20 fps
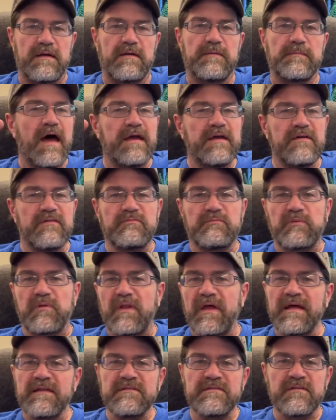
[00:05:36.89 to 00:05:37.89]
Hey, if
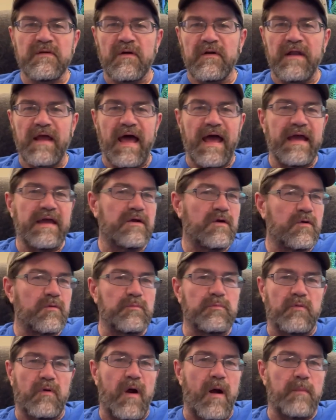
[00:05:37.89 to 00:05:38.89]
plants aren't anchored
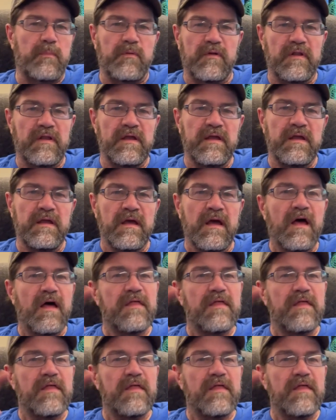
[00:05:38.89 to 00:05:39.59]
properly,